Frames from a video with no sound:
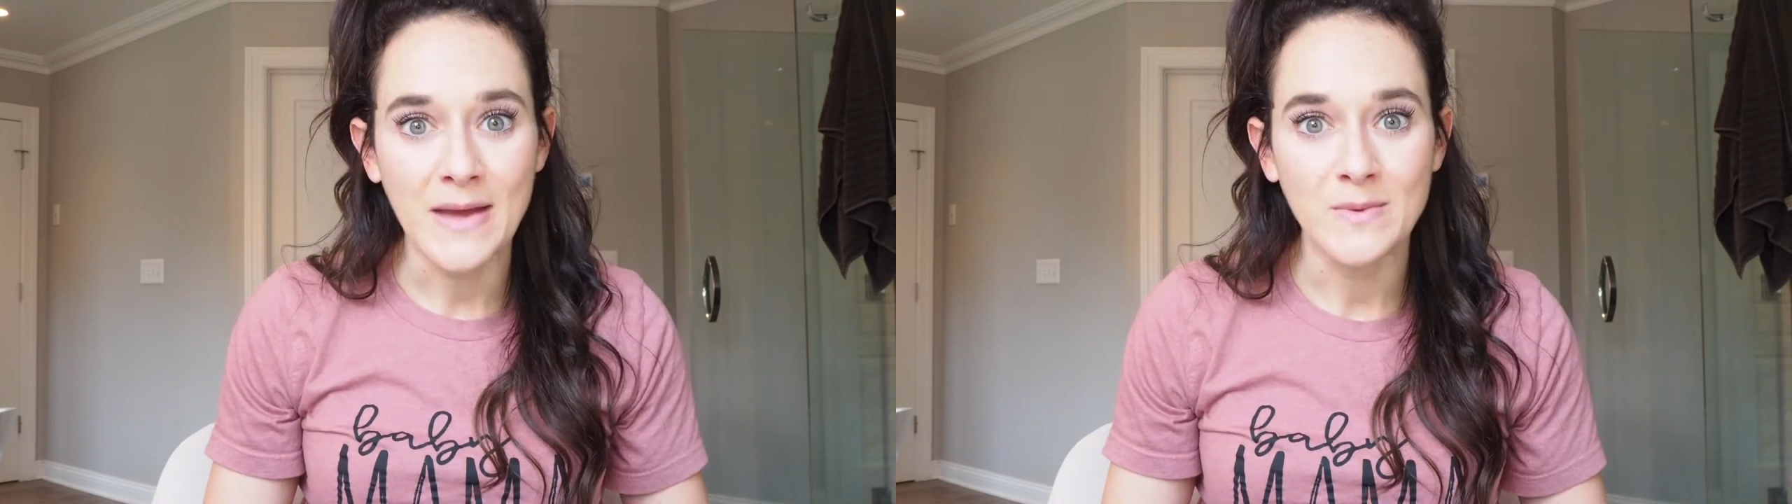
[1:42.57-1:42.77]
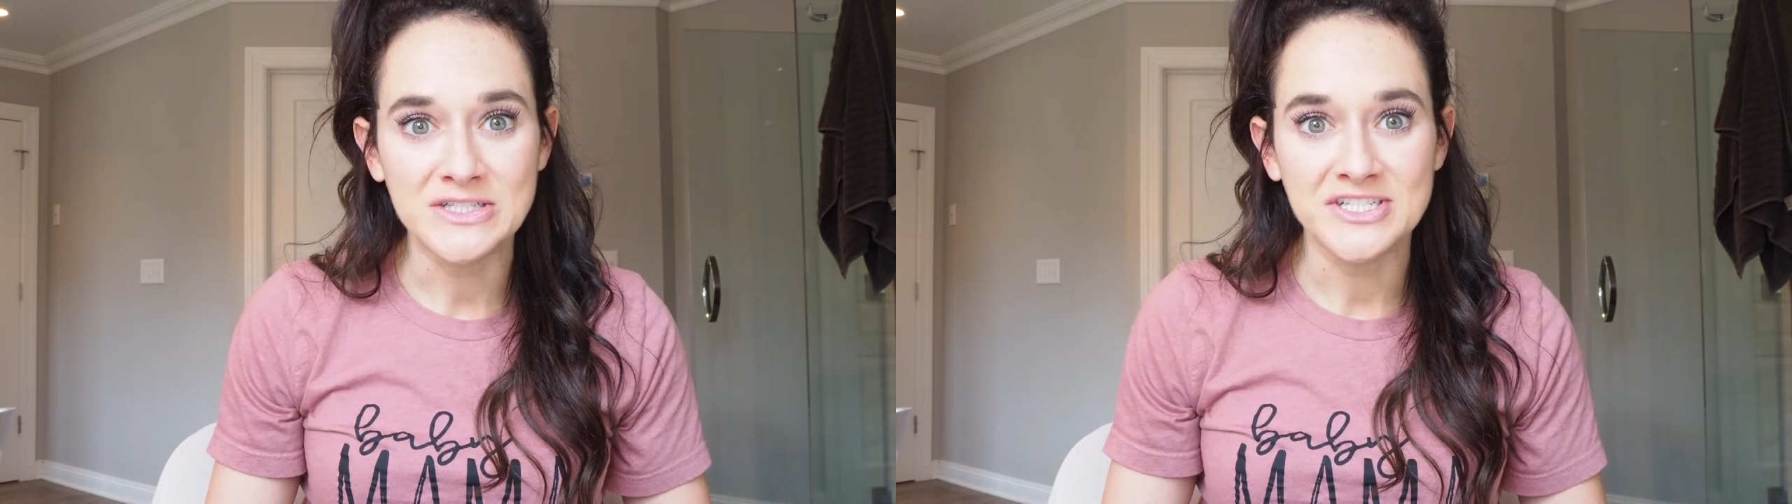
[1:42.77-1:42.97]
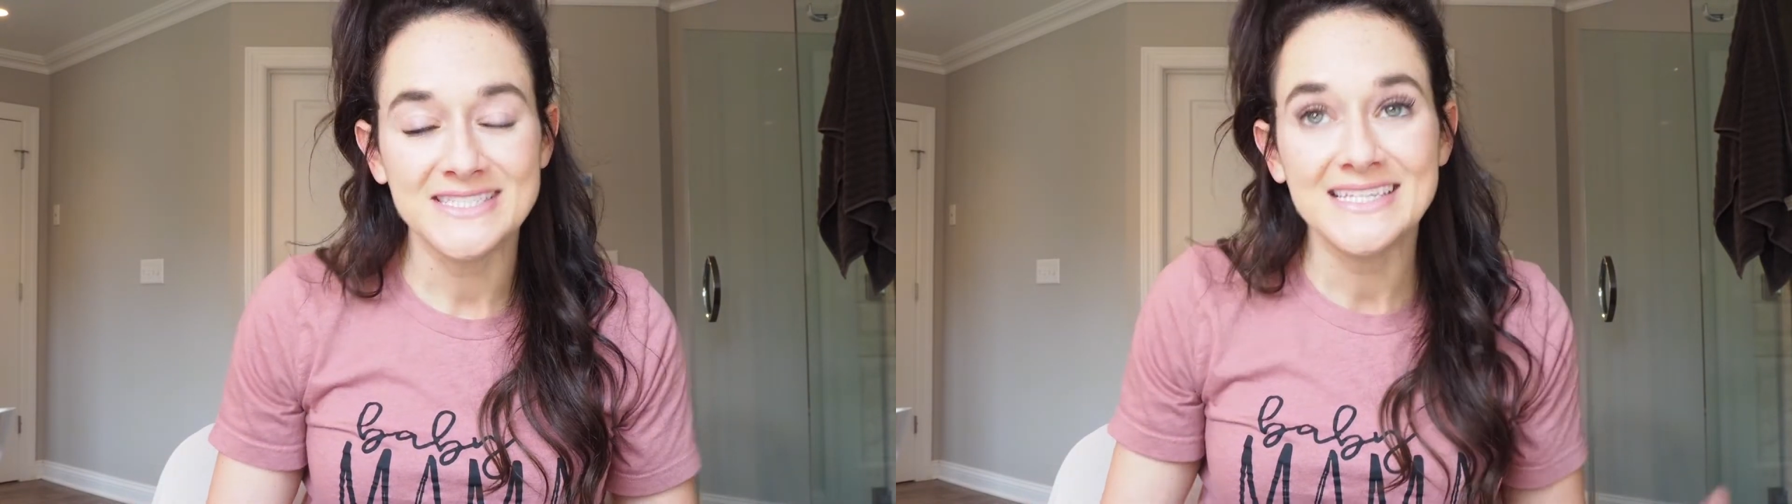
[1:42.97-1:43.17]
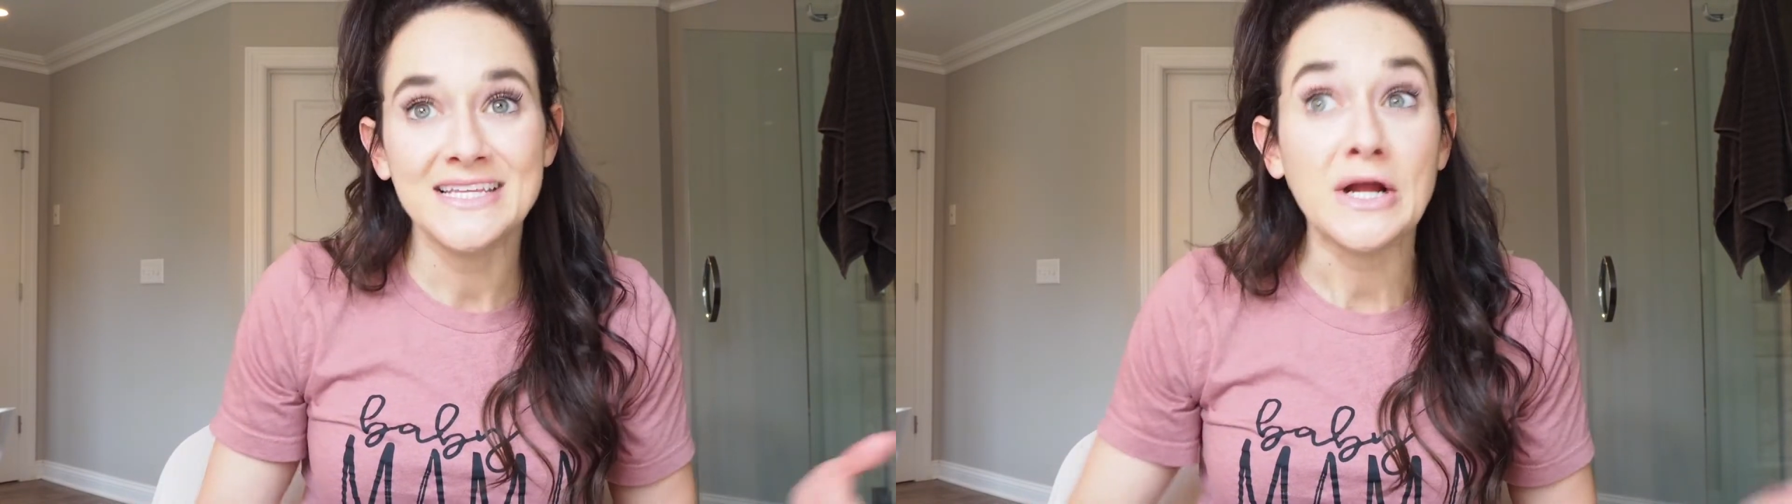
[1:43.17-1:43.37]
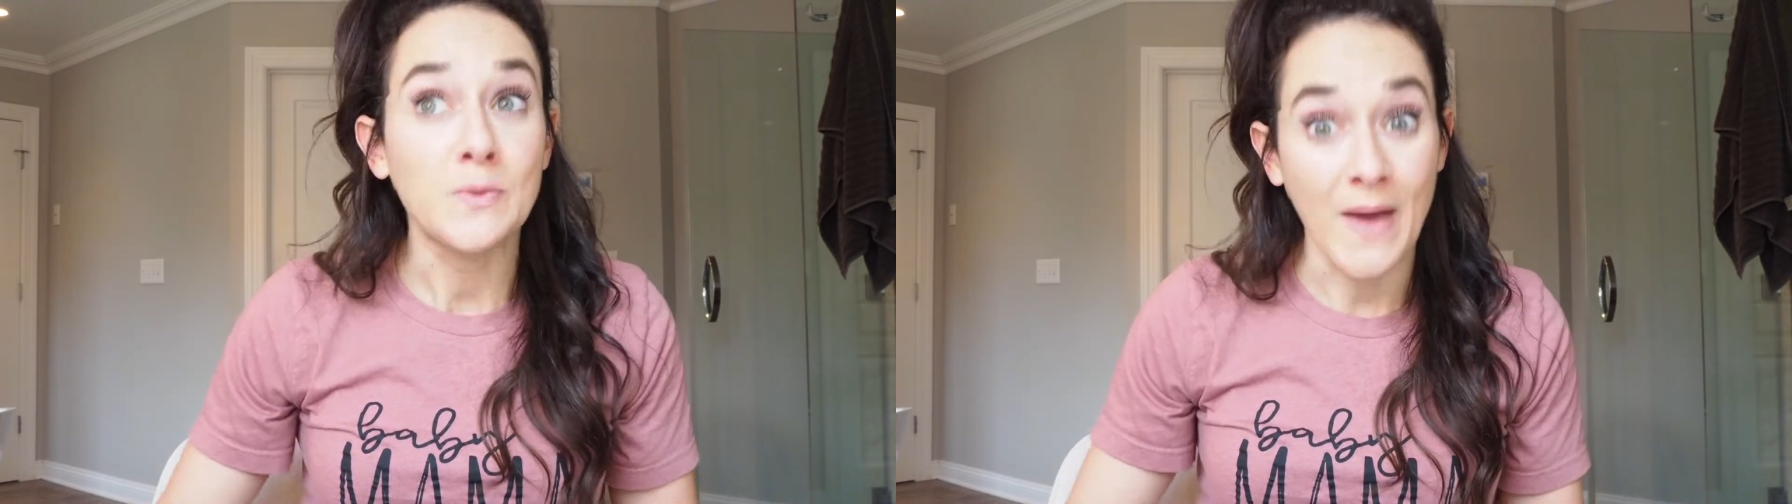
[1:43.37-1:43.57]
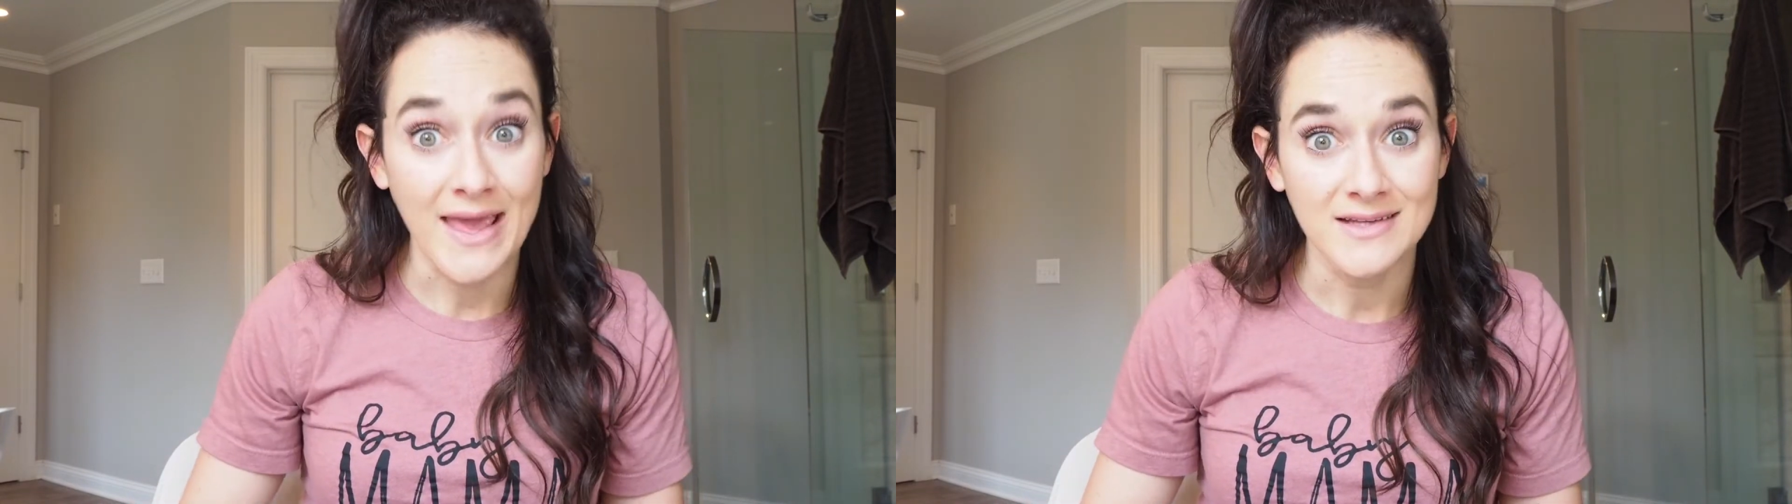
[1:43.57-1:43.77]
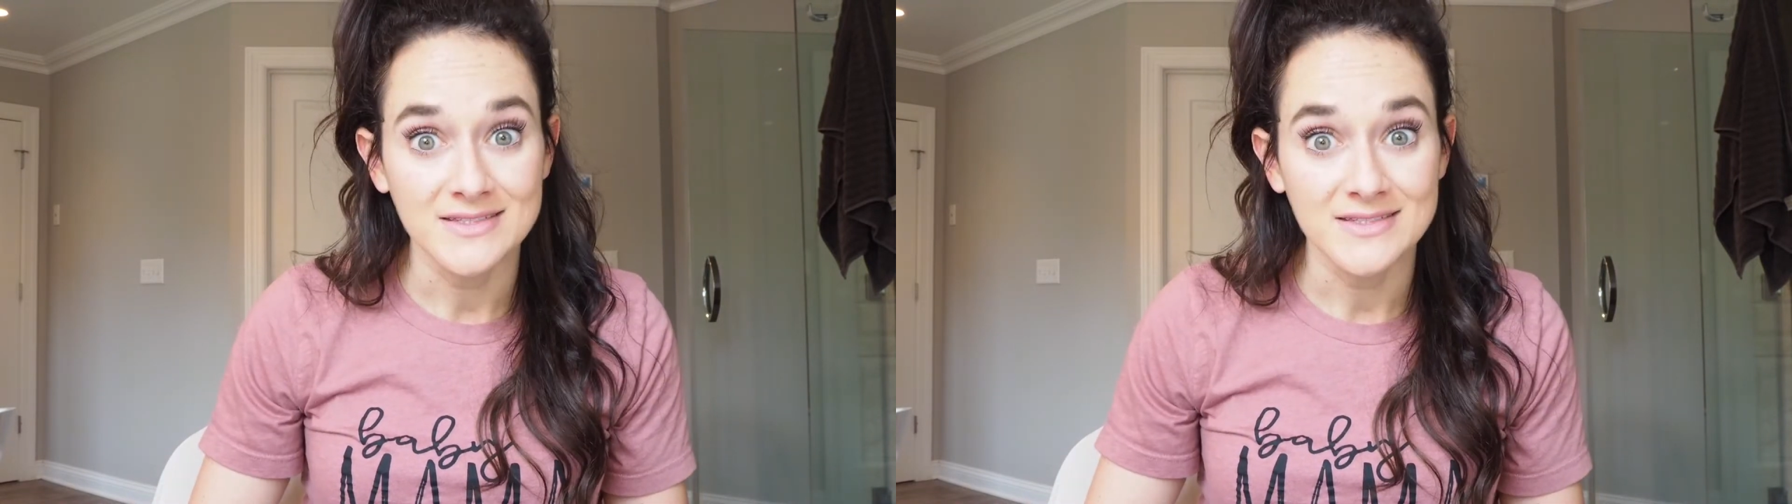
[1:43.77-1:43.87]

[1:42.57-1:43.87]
and we just sit there and wait.